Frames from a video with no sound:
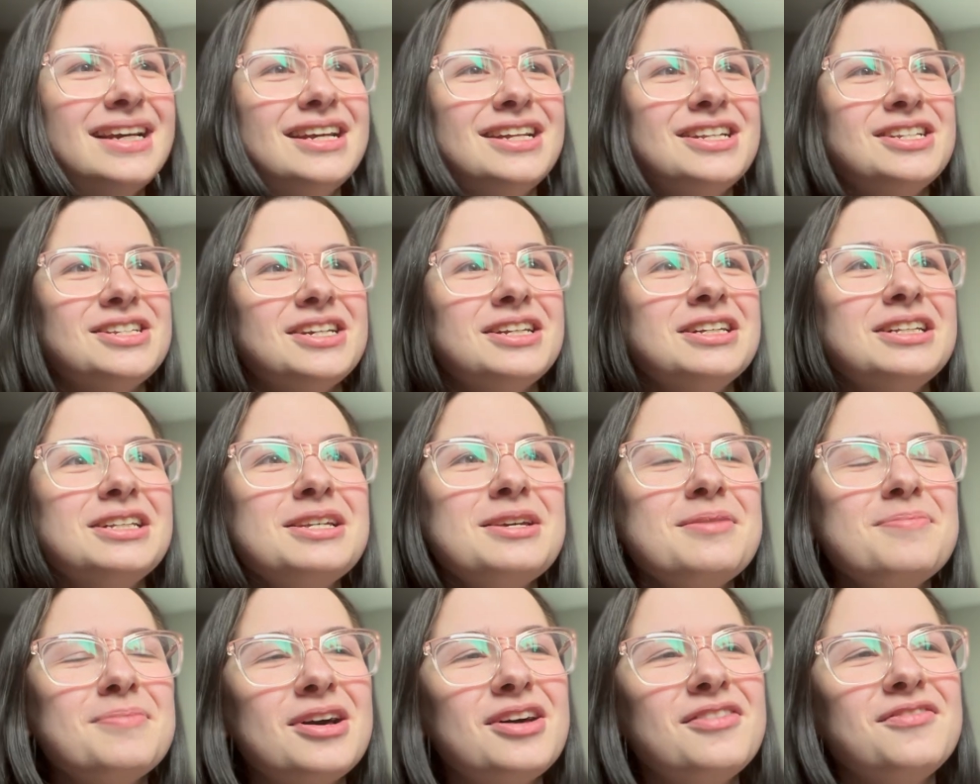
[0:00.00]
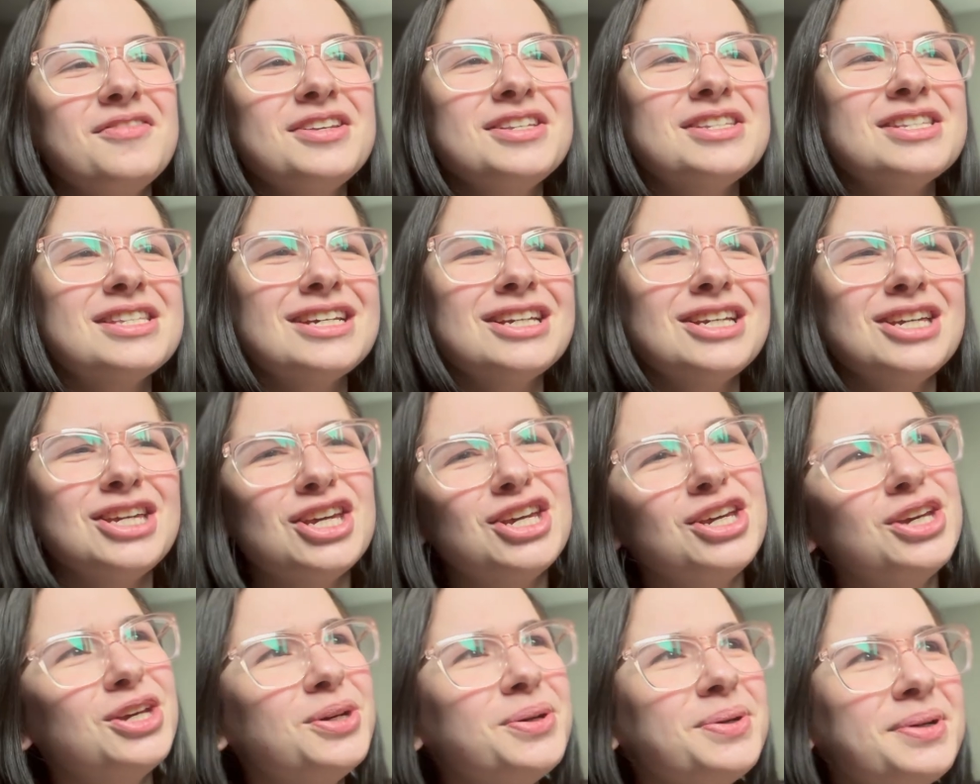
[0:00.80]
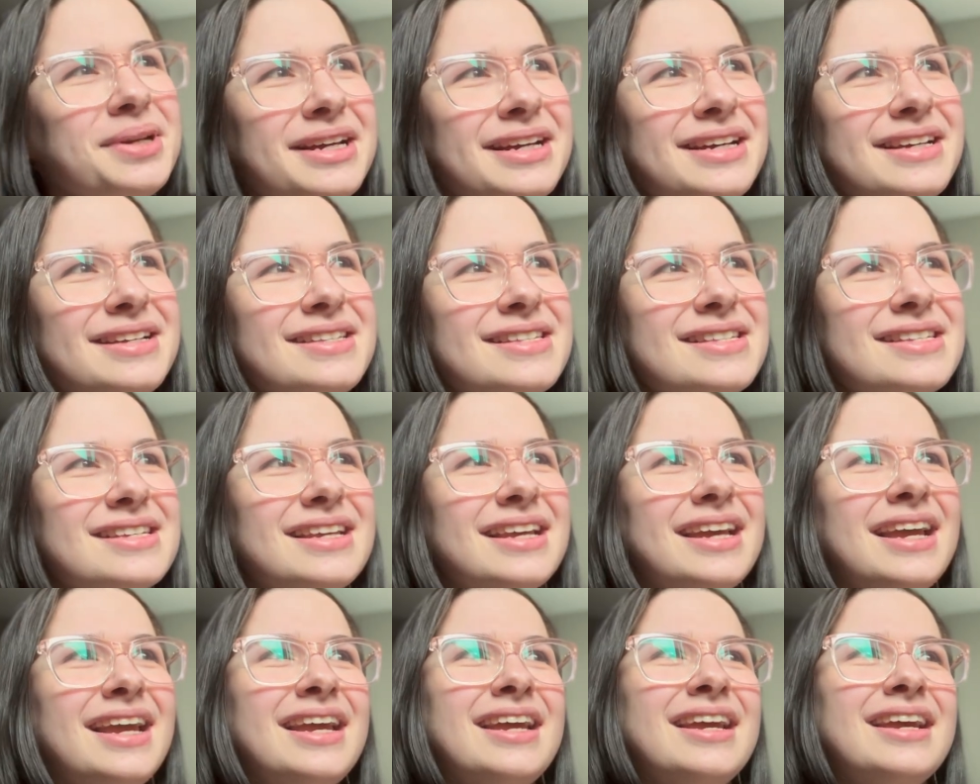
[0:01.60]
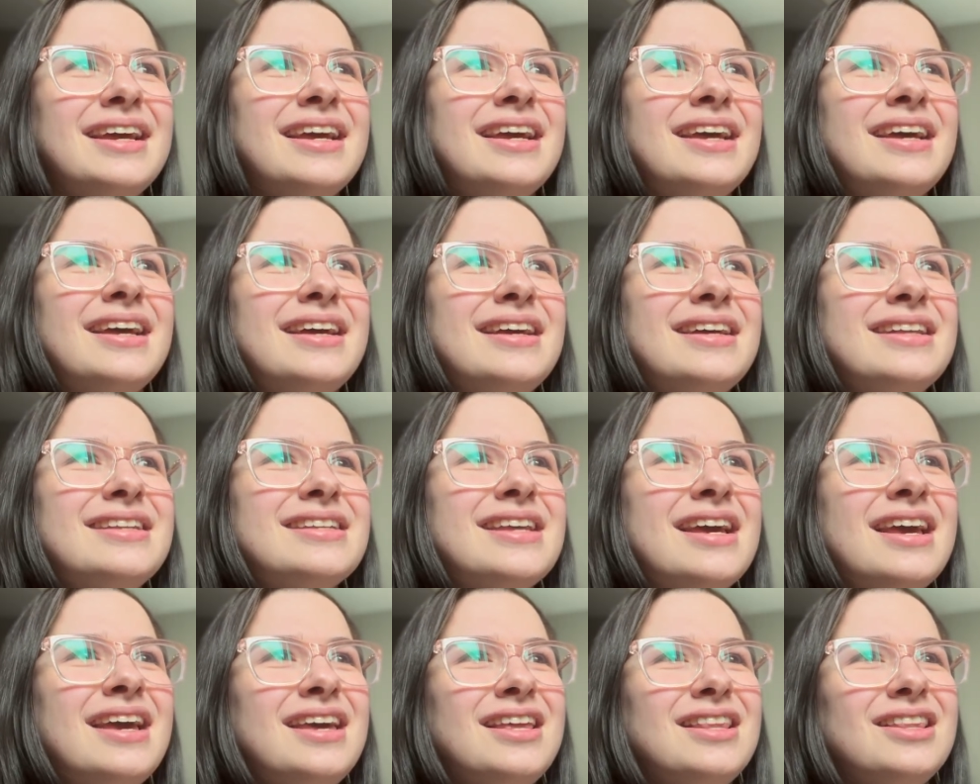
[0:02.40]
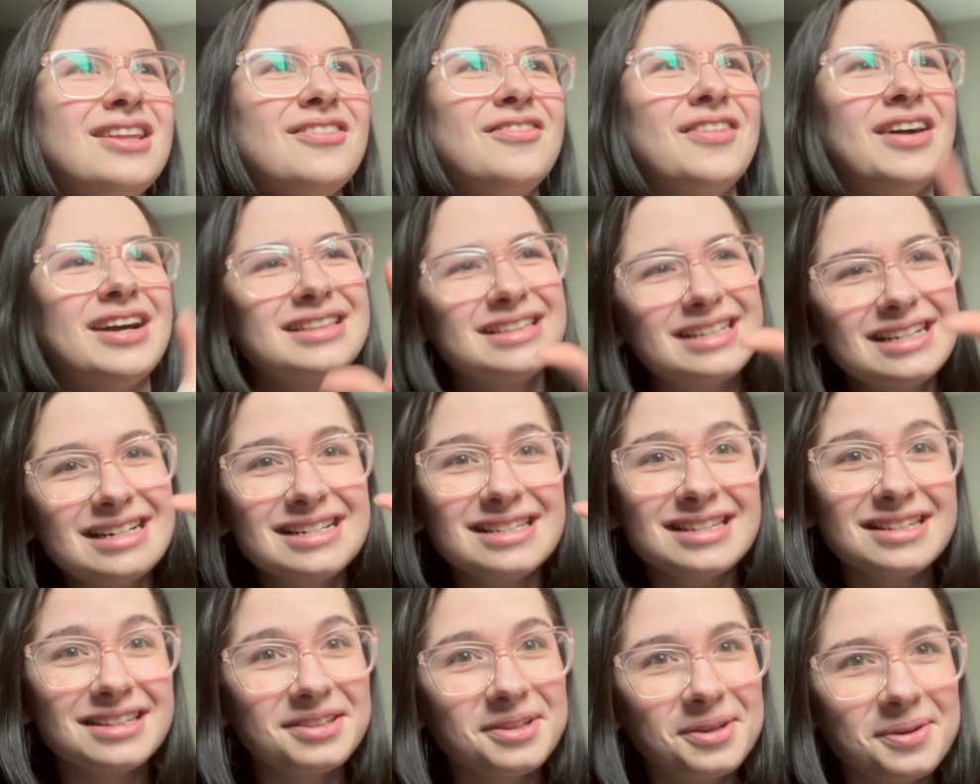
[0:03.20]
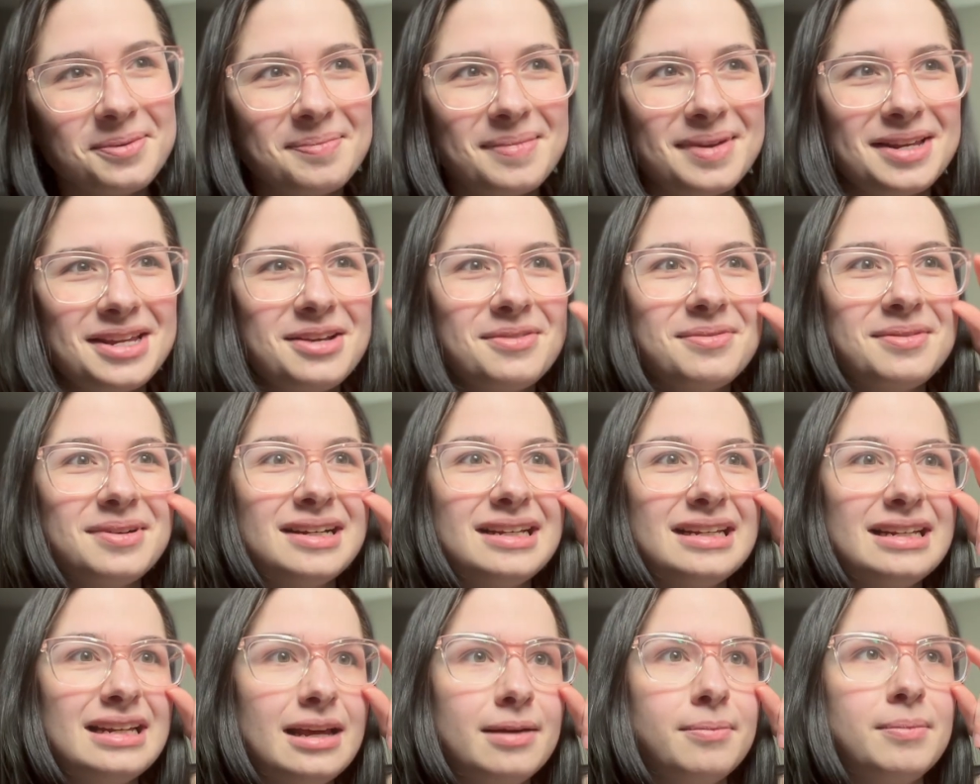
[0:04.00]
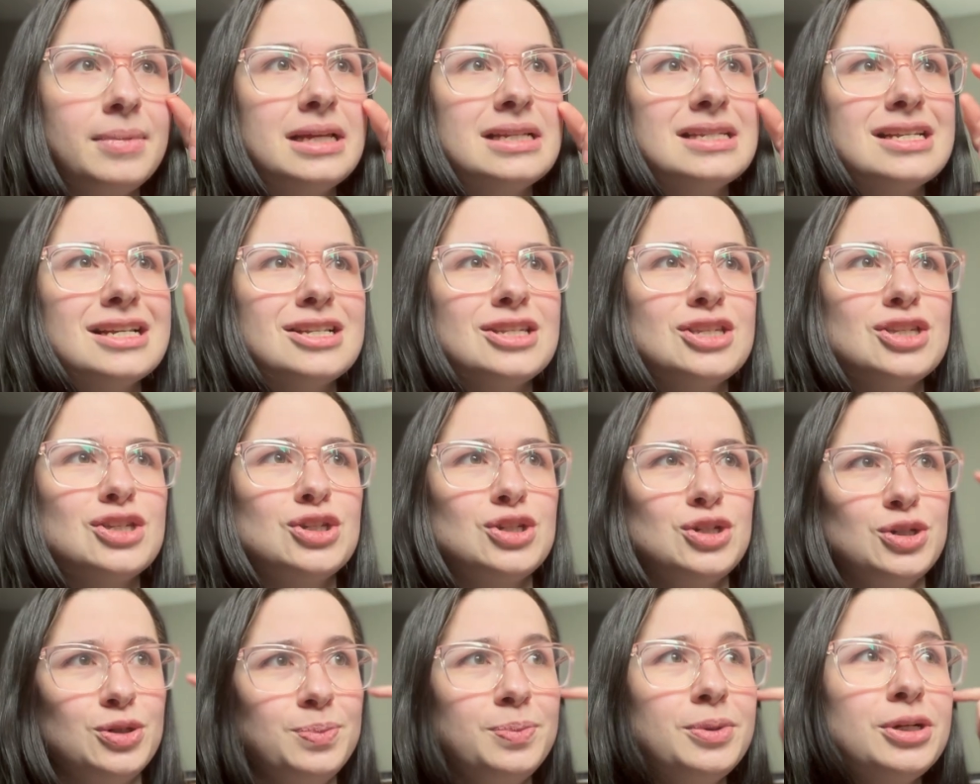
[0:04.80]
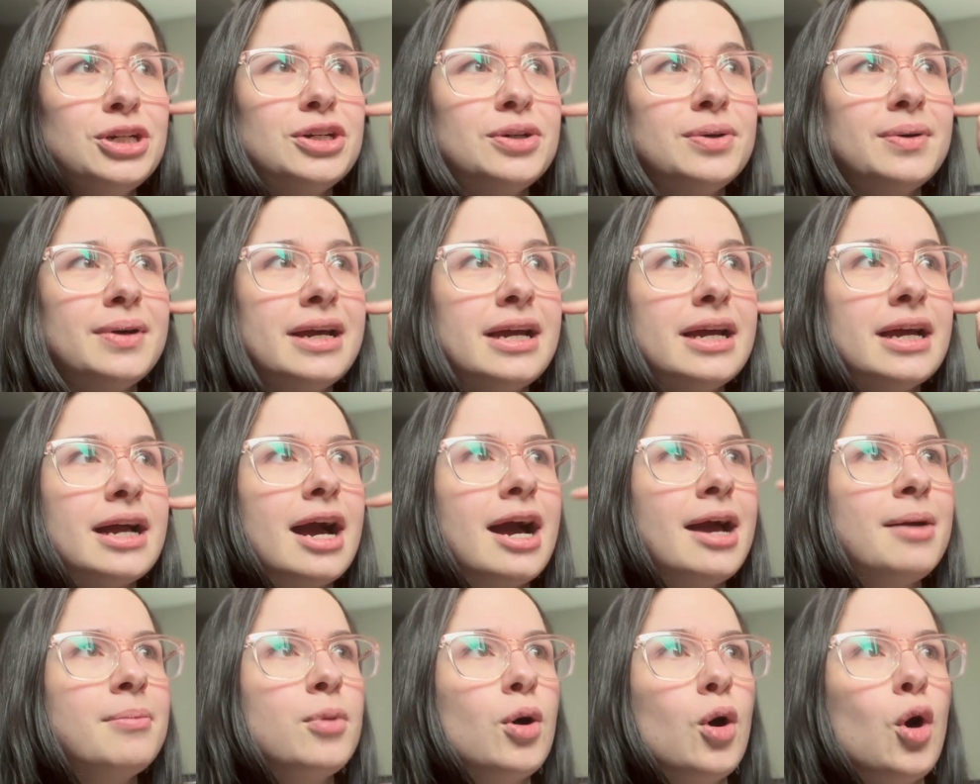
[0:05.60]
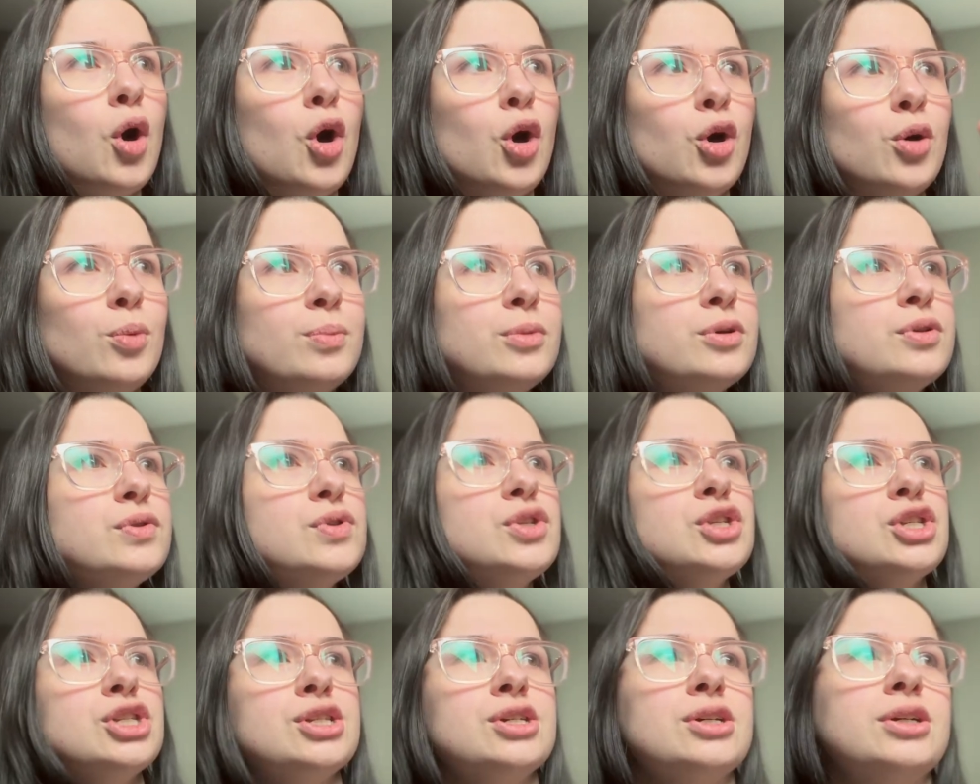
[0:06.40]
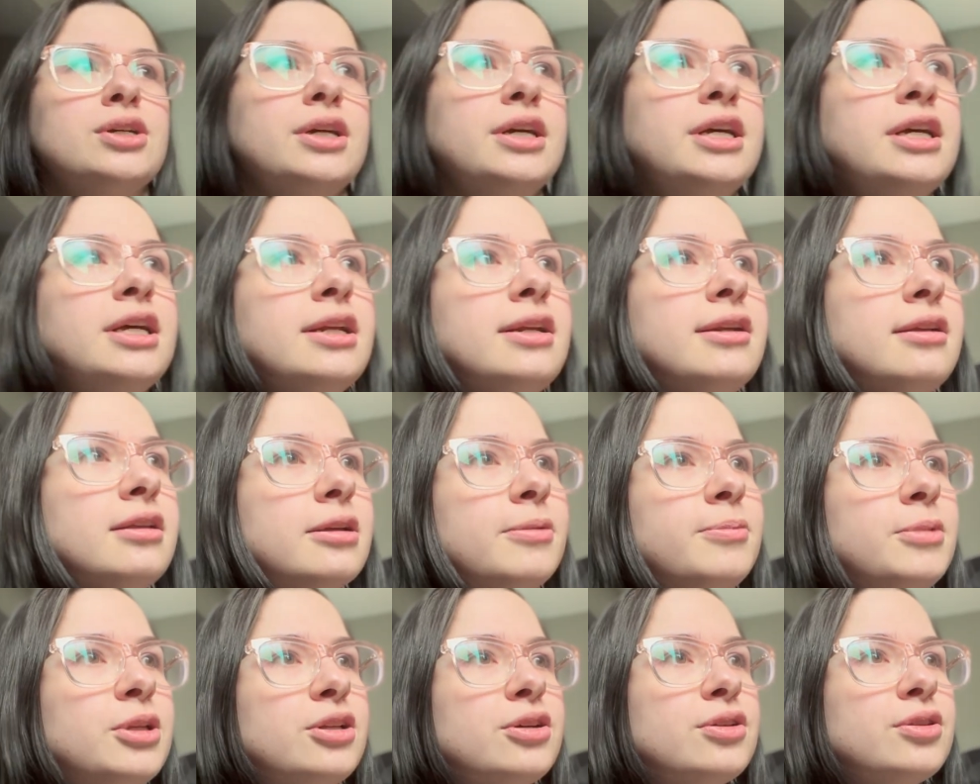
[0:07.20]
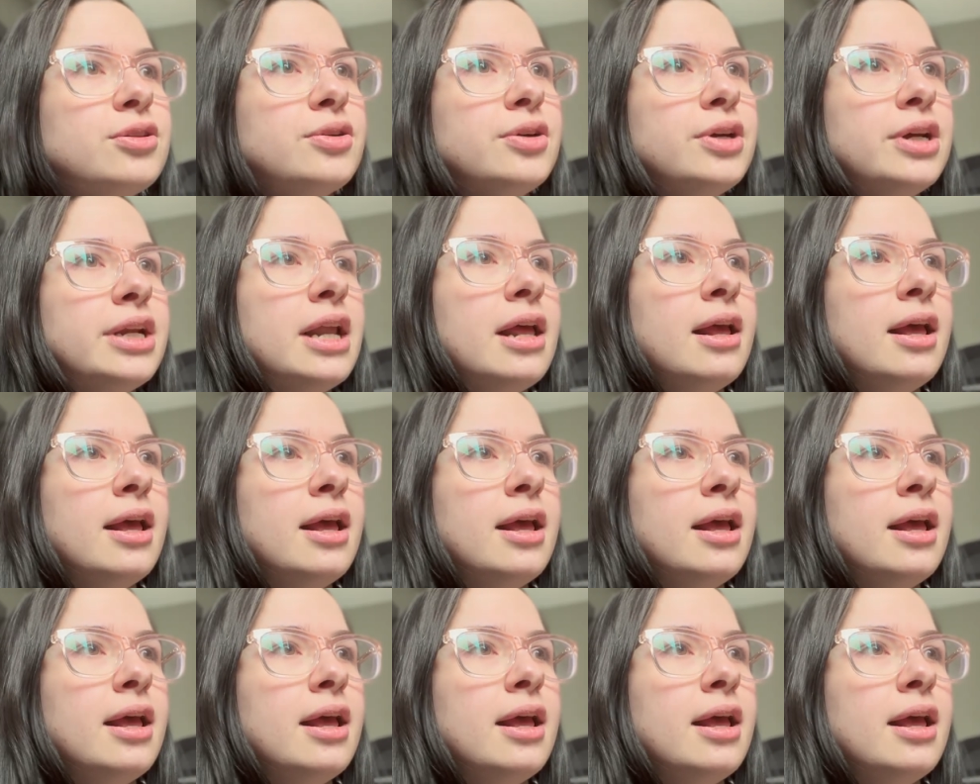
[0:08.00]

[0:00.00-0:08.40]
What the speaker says: Jigglypuff is the cutest, and the fact that it's a little mini one means it's super quick. I'm almost certain, let me look through it,